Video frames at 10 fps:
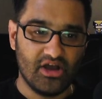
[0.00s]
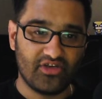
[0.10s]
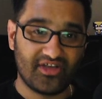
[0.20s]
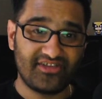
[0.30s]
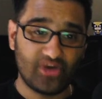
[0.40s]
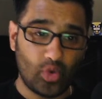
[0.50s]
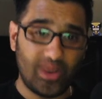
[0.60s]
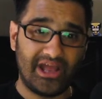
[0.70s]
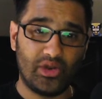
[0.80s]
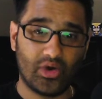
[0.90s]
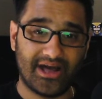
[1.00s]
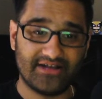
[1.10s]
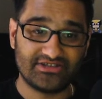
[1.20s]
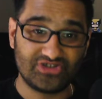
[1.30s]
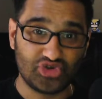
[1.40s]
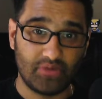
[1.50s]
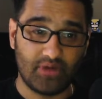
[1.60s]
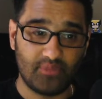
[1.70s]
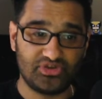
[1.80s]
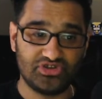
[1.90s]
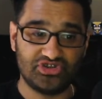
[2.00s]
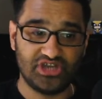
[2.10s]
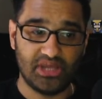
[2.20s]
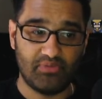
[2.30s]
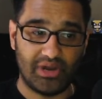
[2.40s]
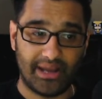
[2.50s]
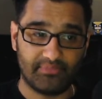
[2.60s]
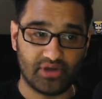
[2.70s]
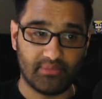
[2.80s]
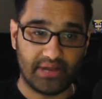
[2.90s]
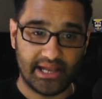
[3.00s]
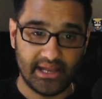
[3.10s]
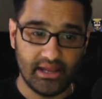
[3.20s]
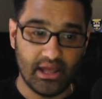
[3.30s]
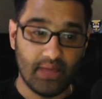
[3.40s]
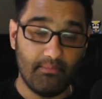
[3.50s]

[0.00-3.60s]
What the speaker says: So that's a quick look at some options to keep your laptop clean.